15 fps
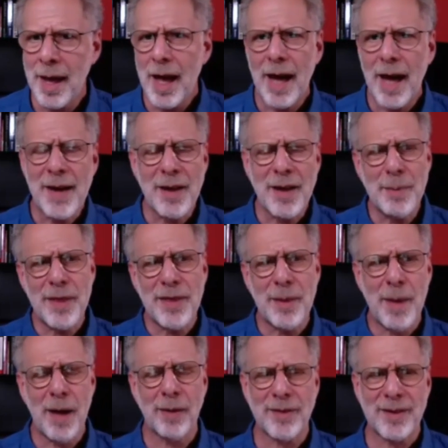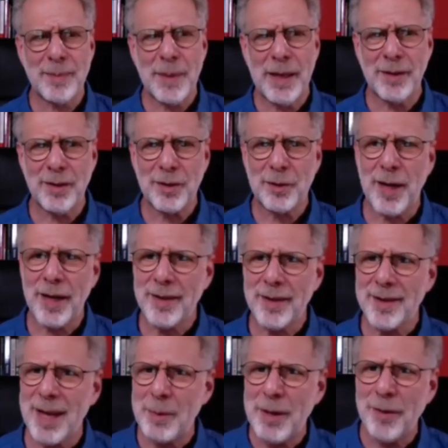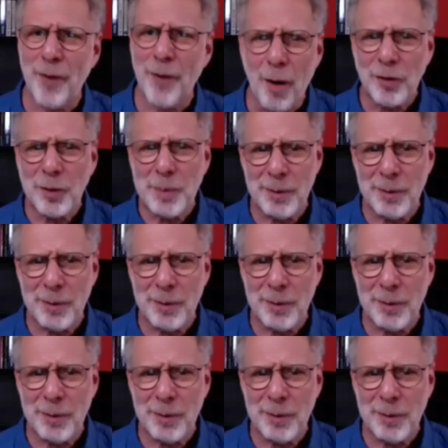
Another myth about speed and strength is that we evolved to be